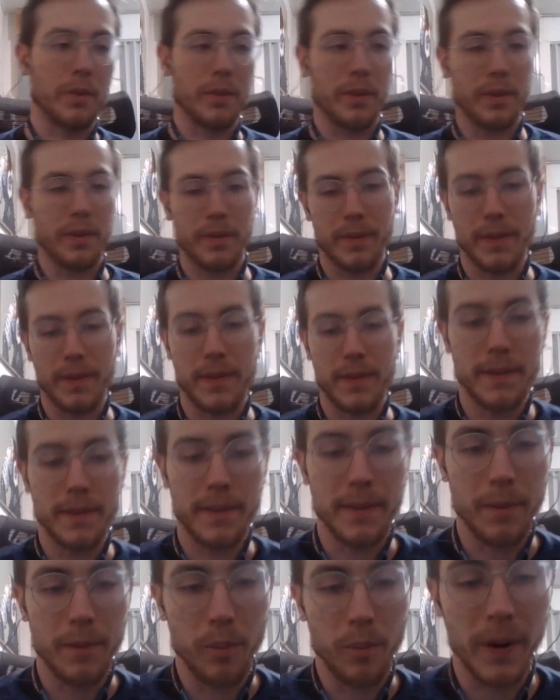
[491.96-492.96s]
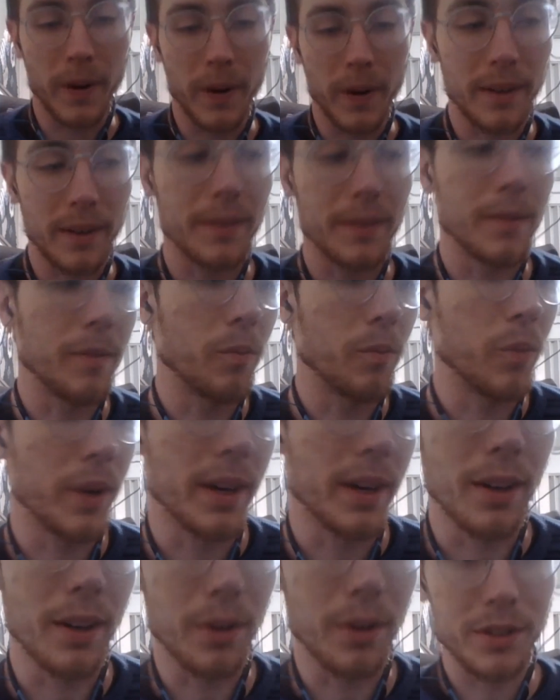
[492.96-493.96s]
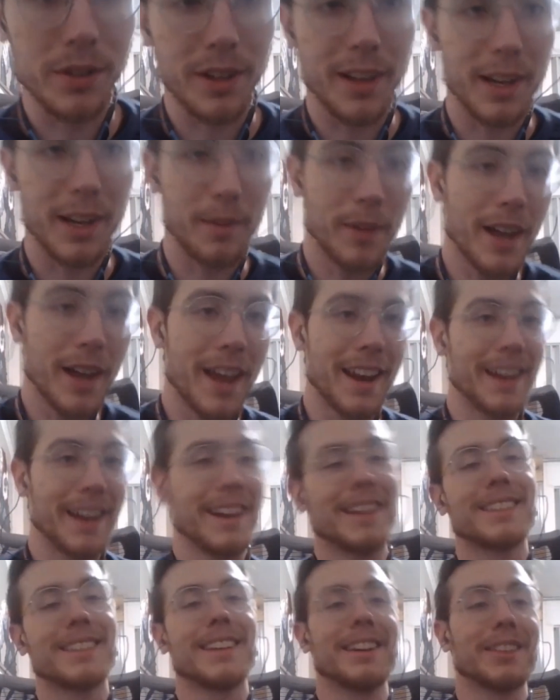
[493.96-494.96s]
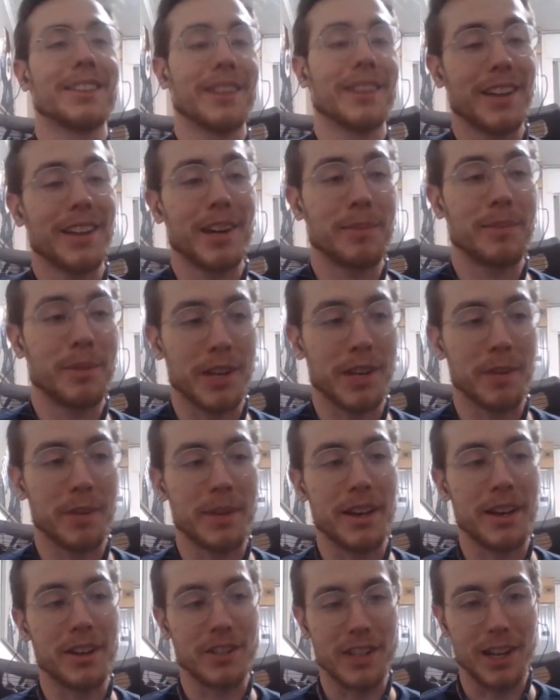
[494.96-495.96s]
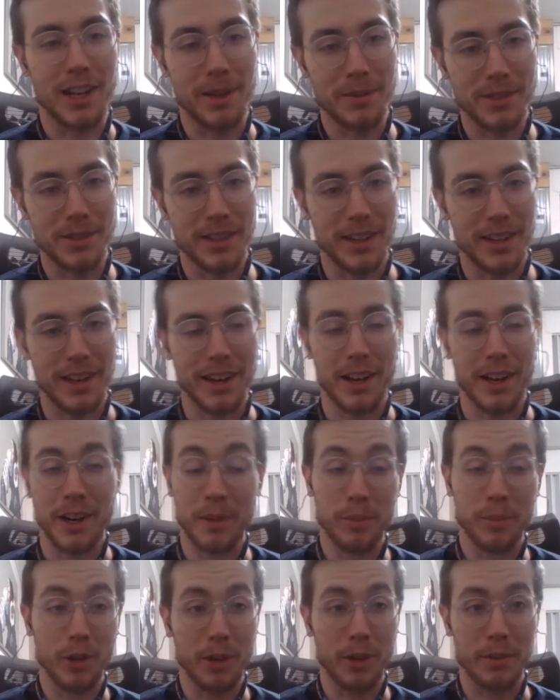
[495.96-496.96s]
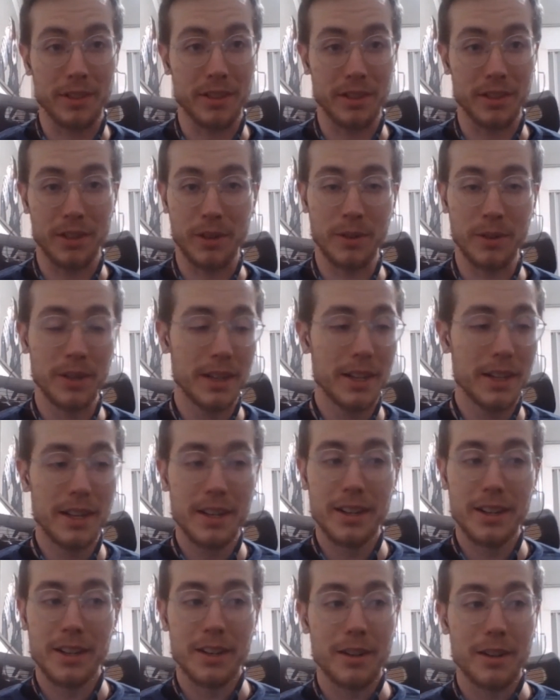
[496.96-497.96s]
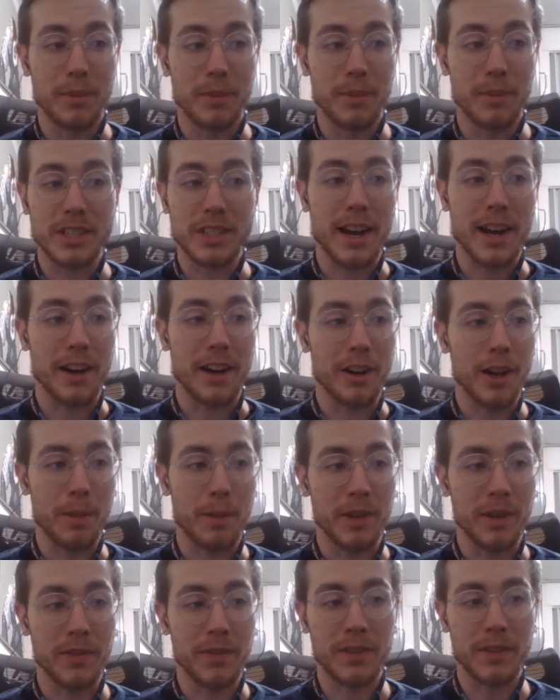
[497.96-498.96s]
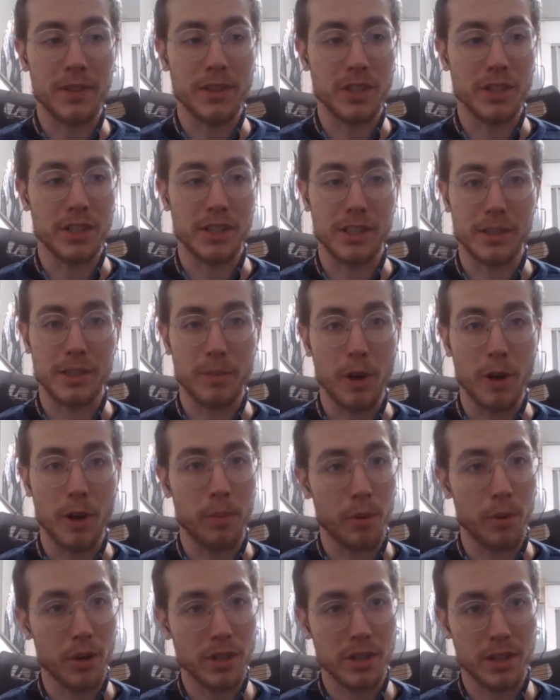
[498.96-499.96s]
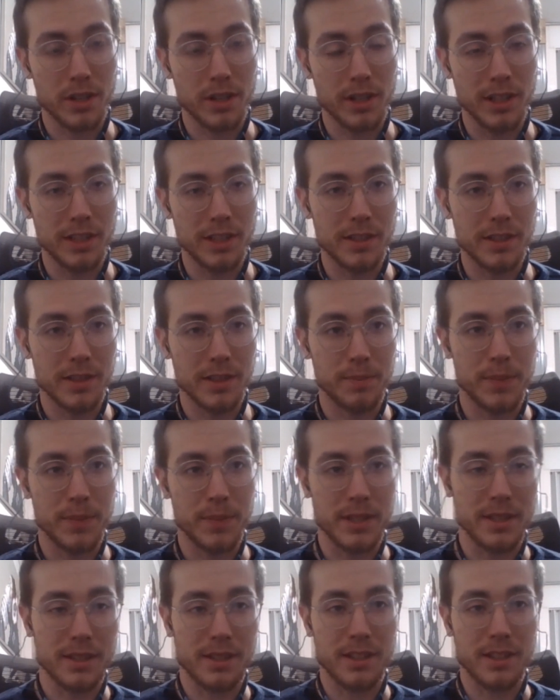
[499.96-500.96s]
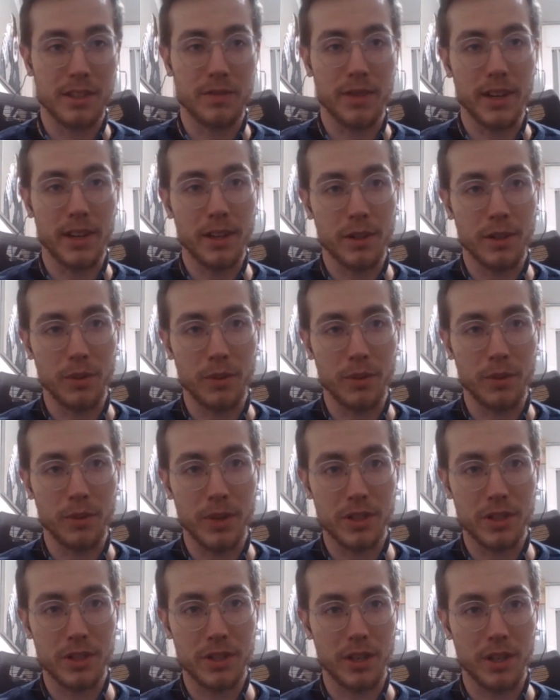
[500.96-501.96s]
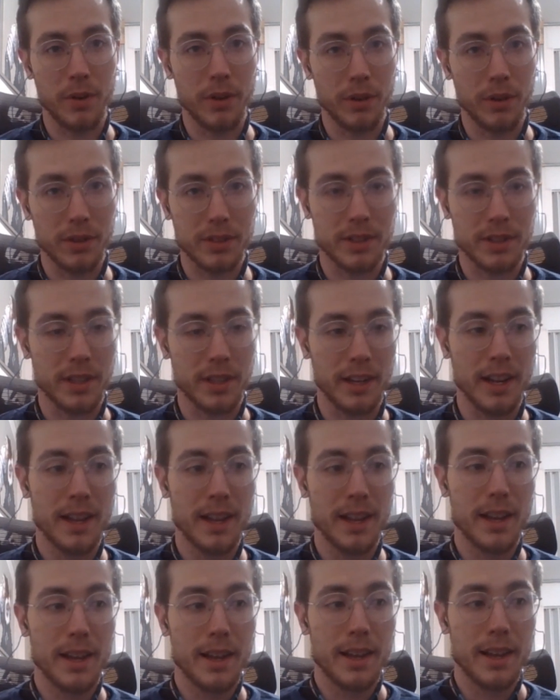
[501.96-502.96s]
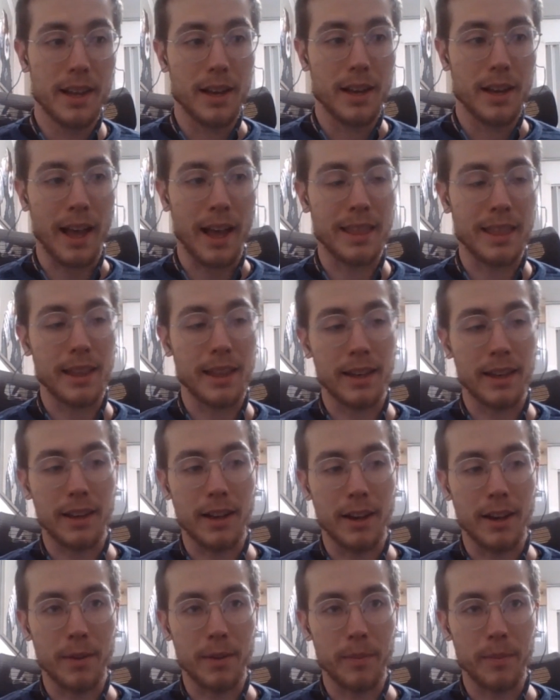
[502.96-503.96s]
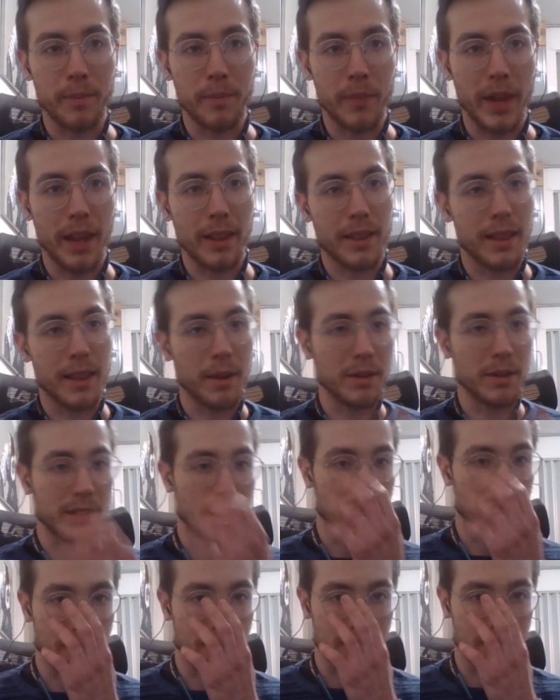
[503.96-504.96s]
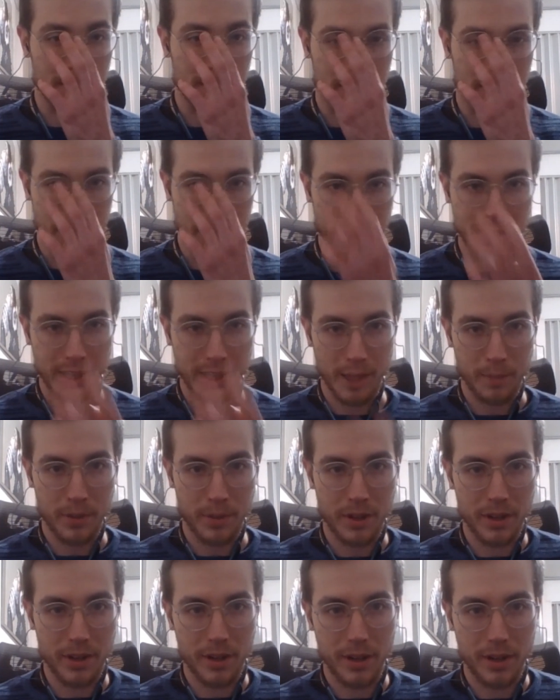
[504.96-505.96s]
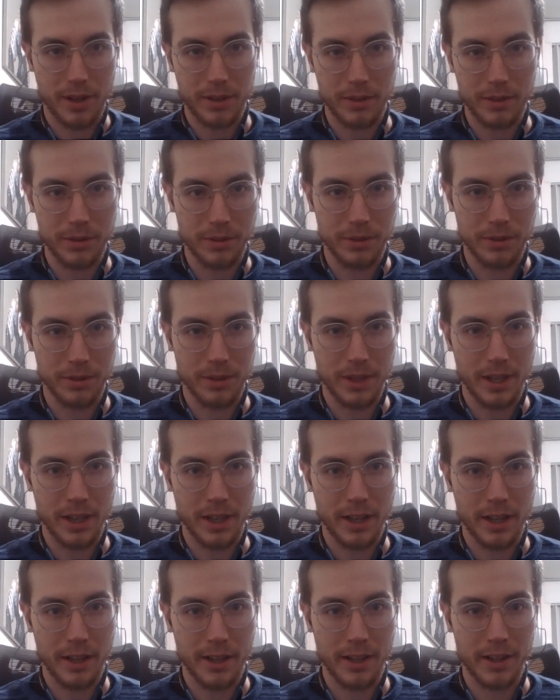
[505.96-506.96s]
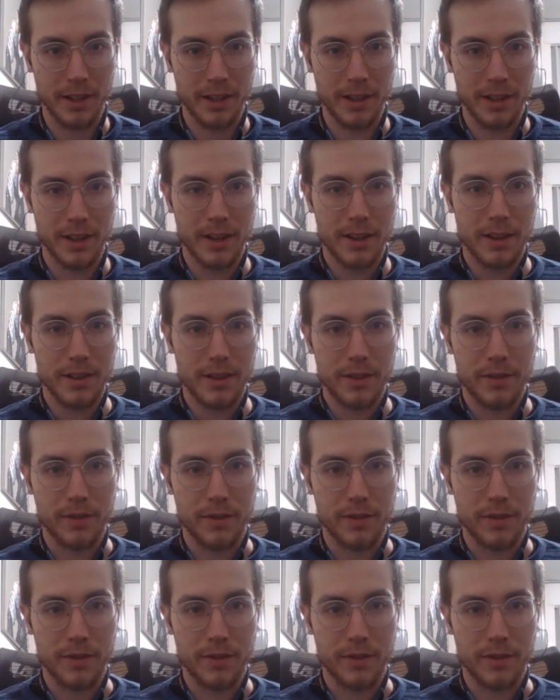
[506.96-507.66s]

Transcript: you know we're going to lose a lot of money. Essentially, a lot of people are going to be out of jobs, and unemployment's going to go much higher up if even just a small portion of these businesses fail. Which it looks like. I think there was another statistic I put in the article. I'll